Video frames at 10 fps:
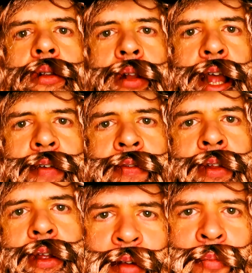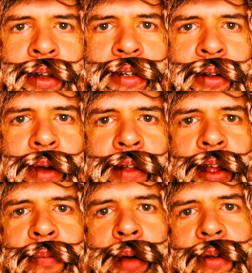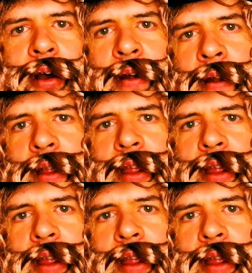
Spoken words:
laughing, munching away on their popcorn.